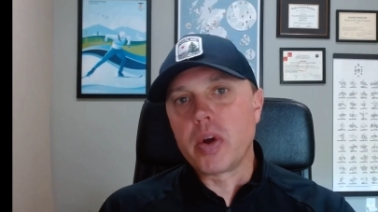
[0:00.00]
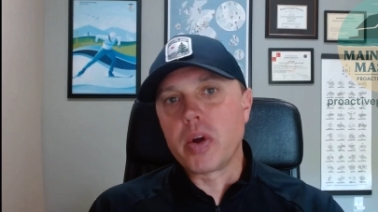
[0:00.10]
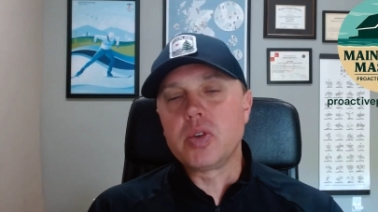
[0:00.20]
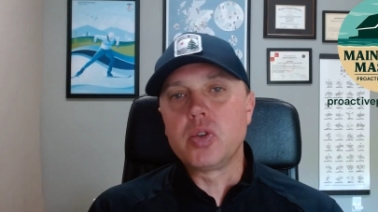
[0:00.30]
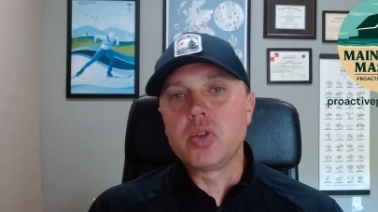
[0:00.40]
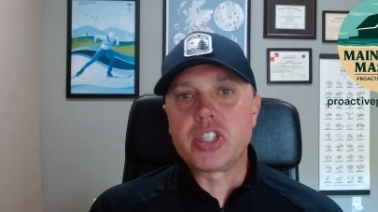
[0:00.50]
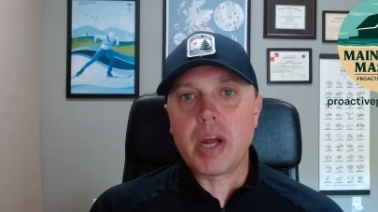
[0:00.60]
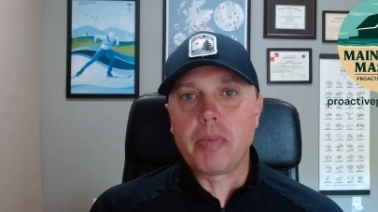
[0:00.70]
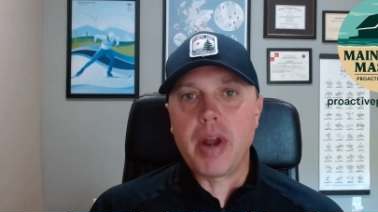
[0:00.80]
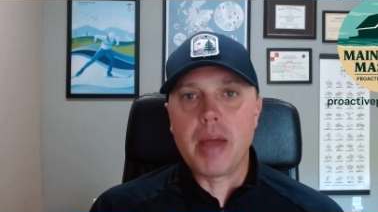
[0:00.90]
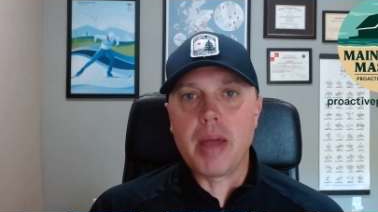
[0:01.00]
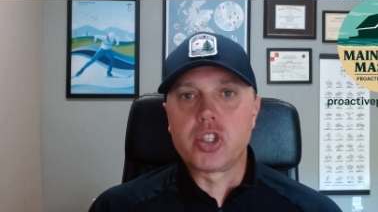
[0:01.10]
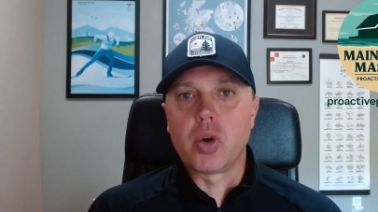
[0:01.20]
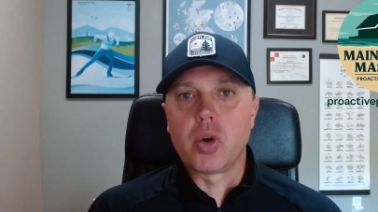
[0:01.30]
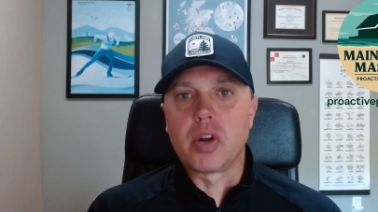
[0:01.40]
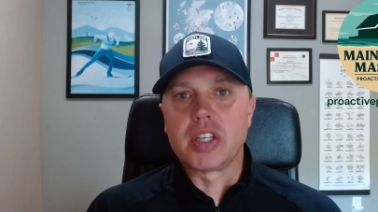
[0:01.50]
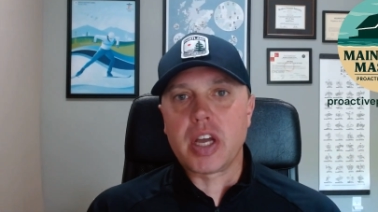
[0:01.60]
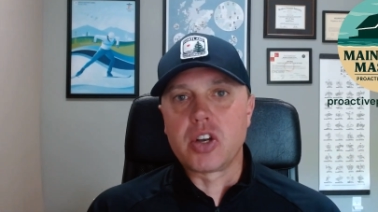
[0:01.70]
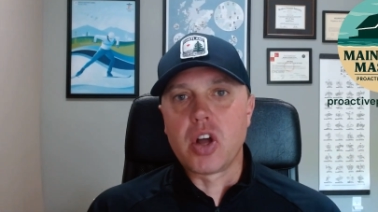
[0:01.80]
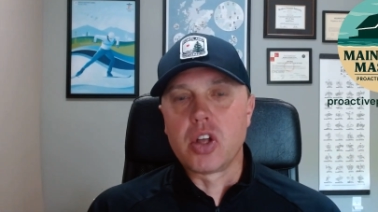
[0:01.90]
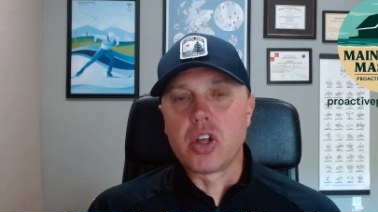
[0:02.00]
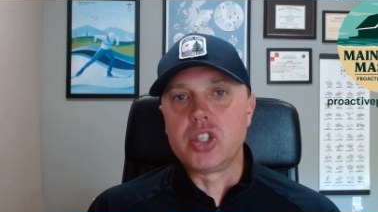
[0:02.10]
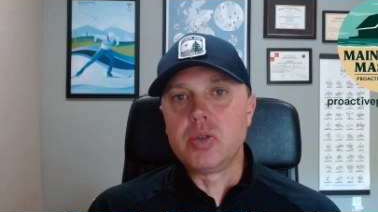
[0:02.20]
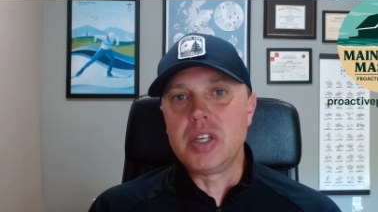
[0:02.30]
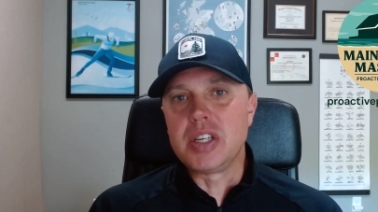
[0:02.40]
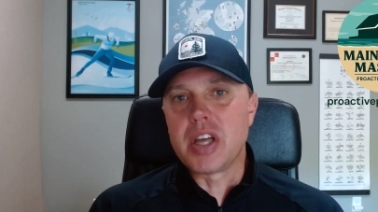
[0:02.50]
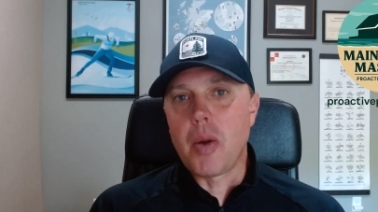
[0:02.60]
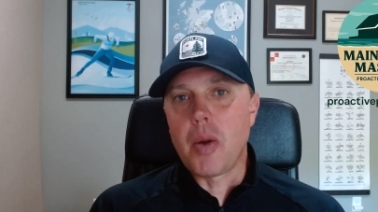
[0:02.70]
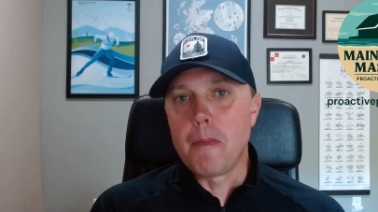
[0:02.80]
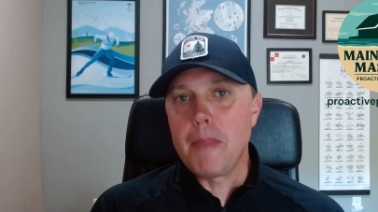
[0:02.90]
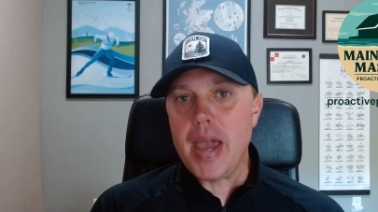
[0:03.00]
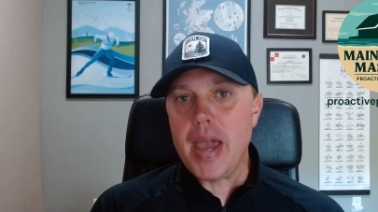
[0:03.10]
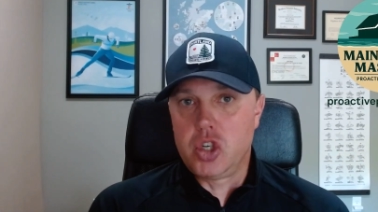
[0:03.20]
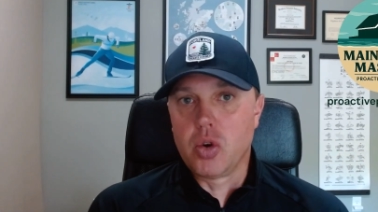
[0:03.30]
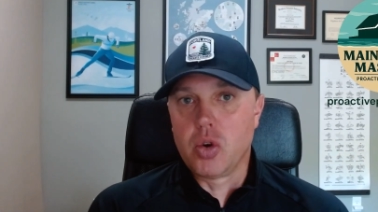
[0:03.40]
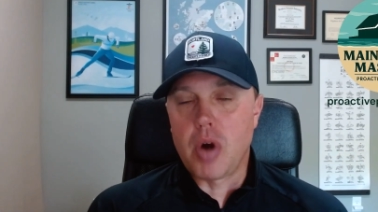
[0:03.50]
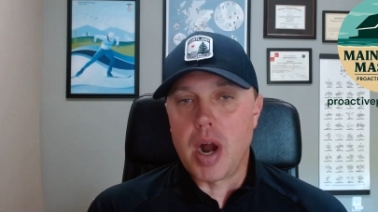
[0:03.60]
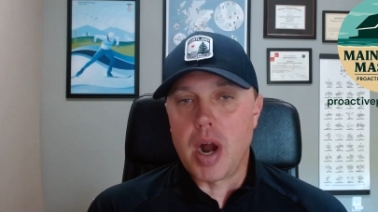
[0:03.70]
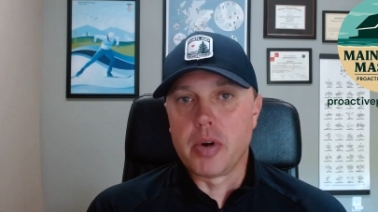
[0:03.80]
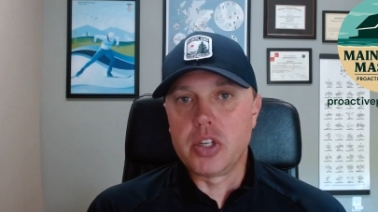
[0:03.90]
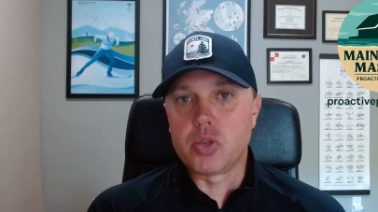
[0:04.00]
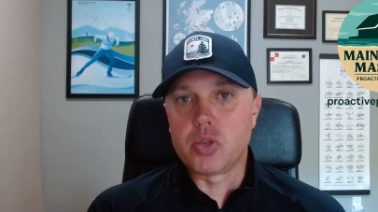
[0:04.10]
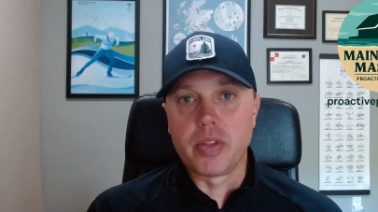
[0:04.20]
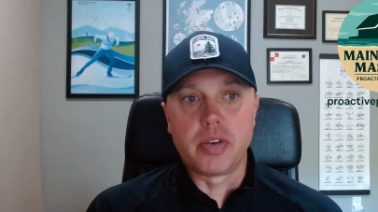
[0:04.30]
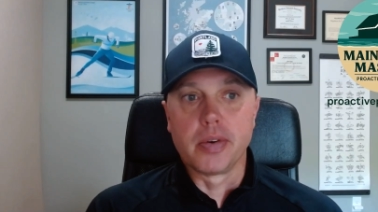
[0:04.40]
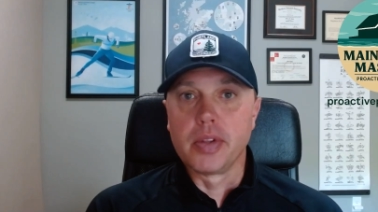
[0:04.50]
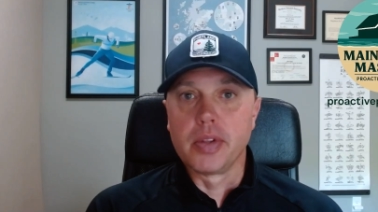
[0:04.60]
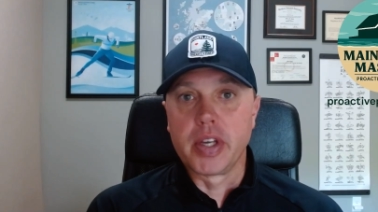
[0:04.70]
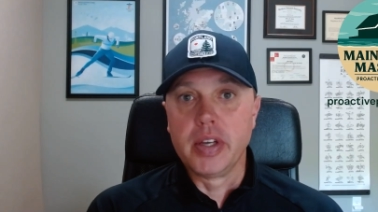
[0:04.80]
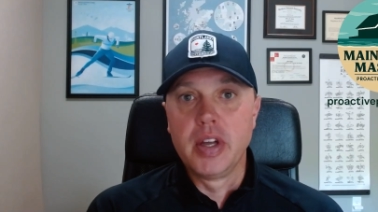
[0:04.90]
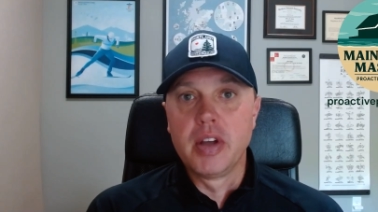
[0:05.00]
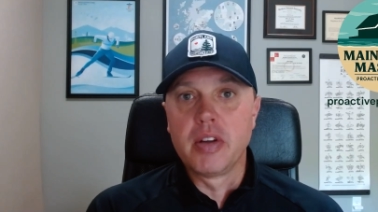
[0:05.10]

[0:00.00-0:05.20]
going to do a separate episode on the technologies you need to help manage your properties, whether you're living